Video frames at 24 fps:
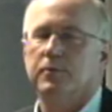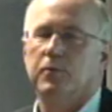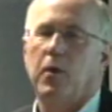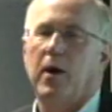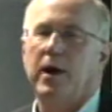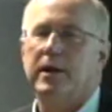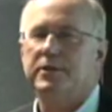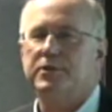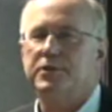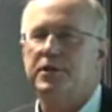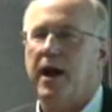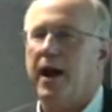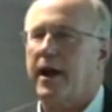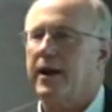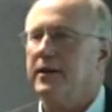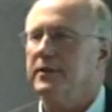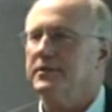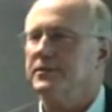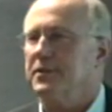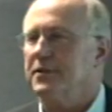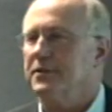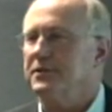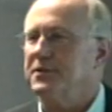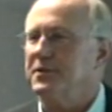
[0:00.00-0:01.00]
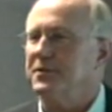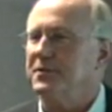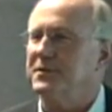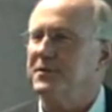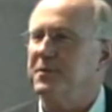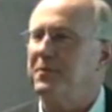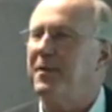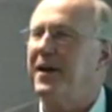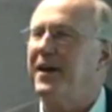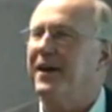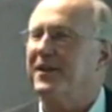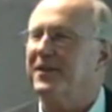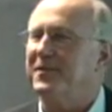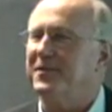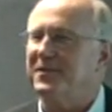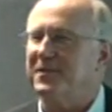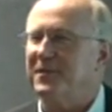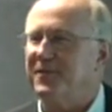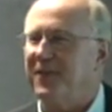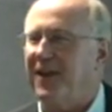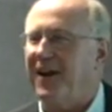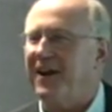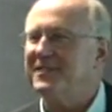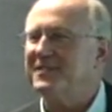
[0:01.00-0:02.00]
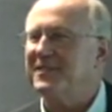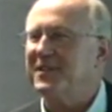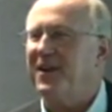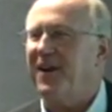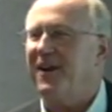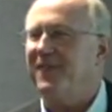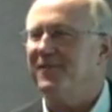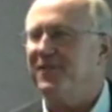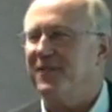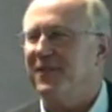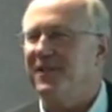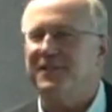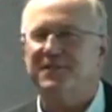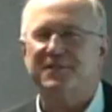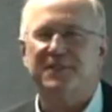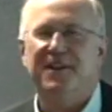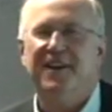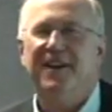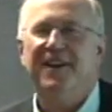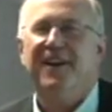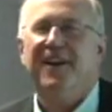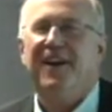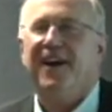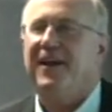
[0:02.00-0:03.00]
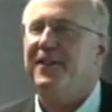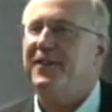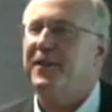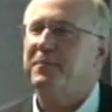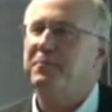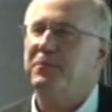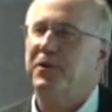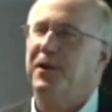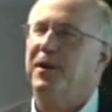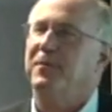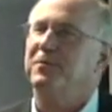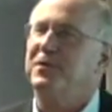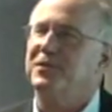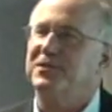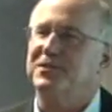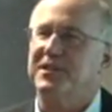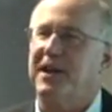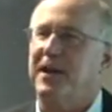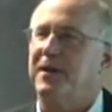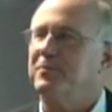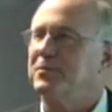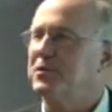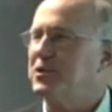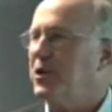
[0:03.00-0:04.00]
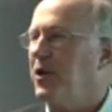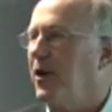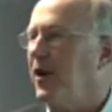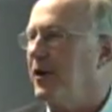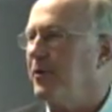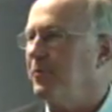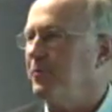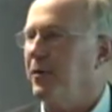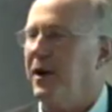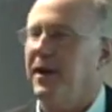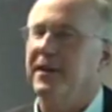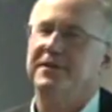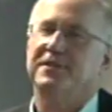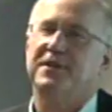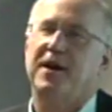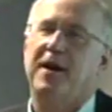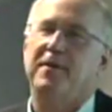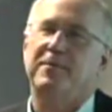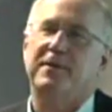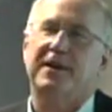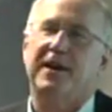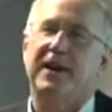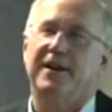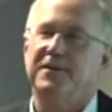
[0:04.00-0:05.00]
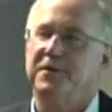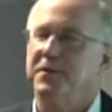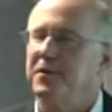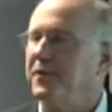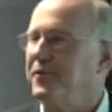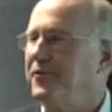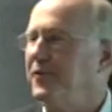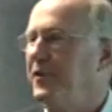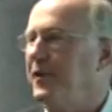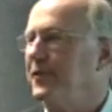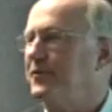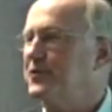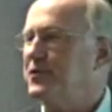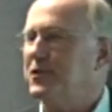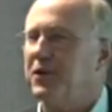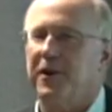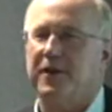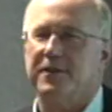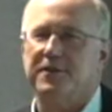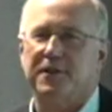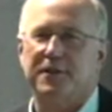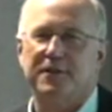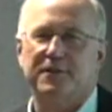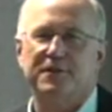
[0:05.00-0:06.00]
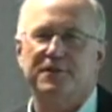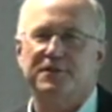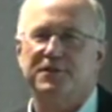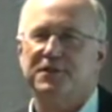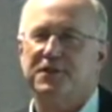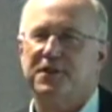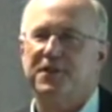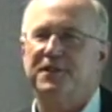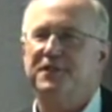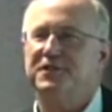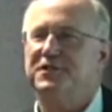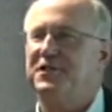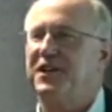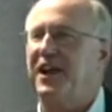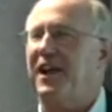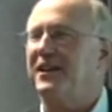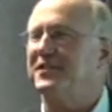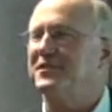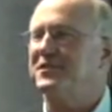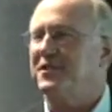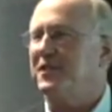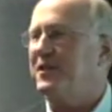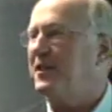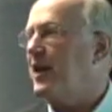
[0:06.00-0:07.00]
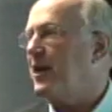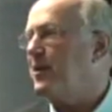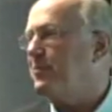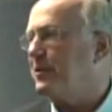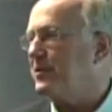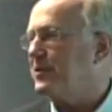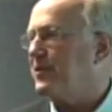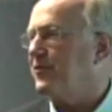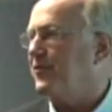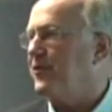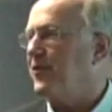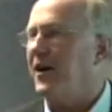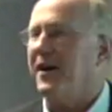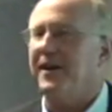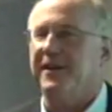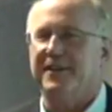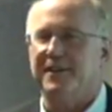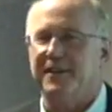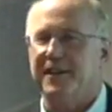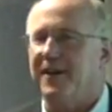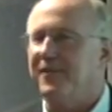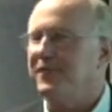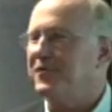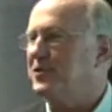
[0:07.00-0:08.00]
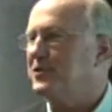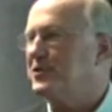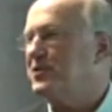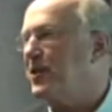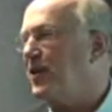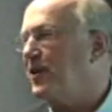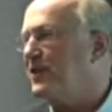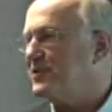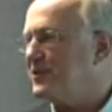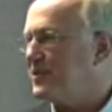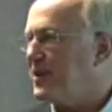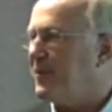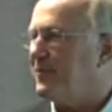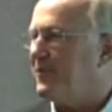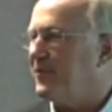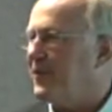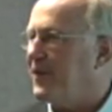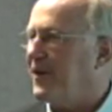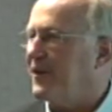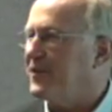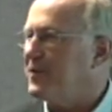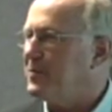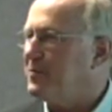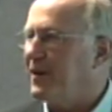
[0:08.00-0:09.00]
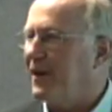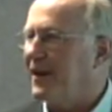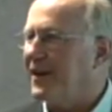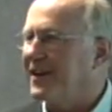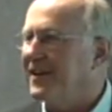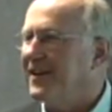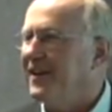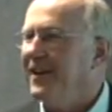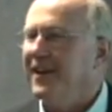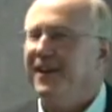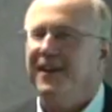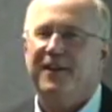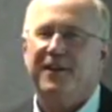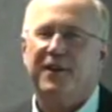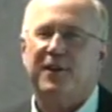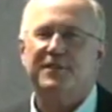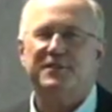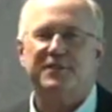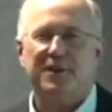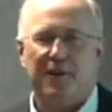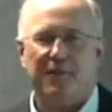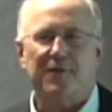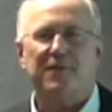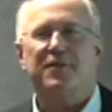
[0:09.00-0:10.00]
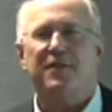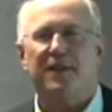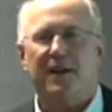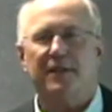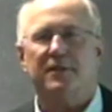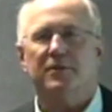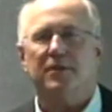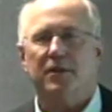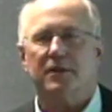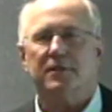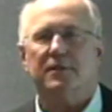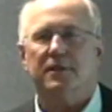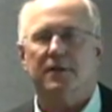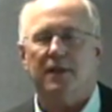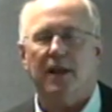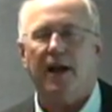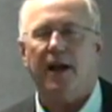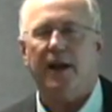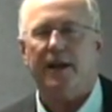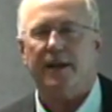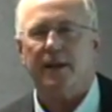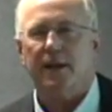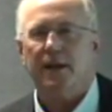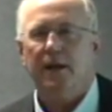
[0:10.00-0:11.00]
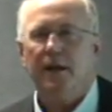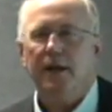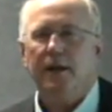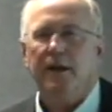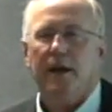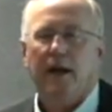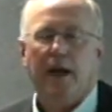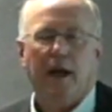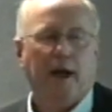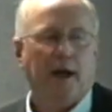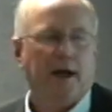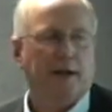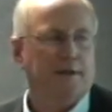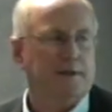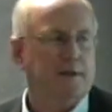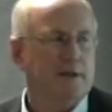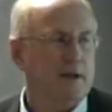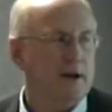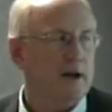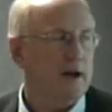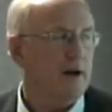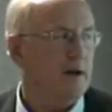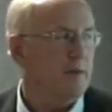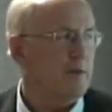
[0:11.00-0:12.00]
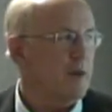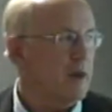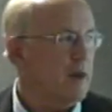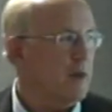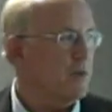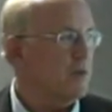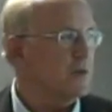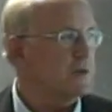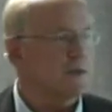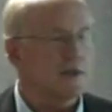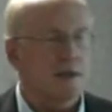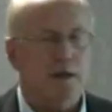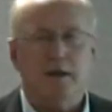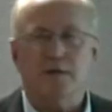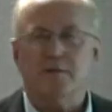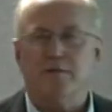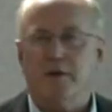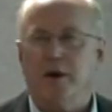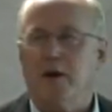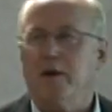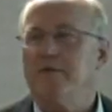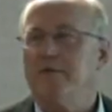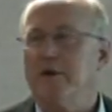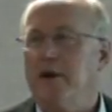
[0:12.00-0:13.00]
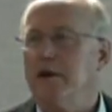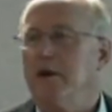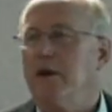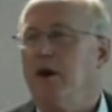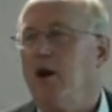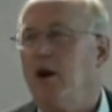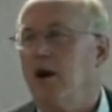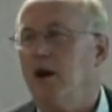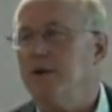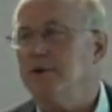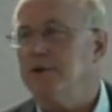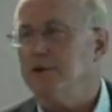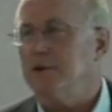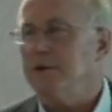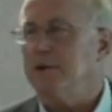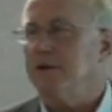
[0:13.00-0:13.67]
white jackets, because it was a medical device conference, and they put up the same chart. And by the time they got to the 5th chart, they just could have changed the name at the front and left the charts up for everybody, because everything looked alike. And it was getting very, very hard to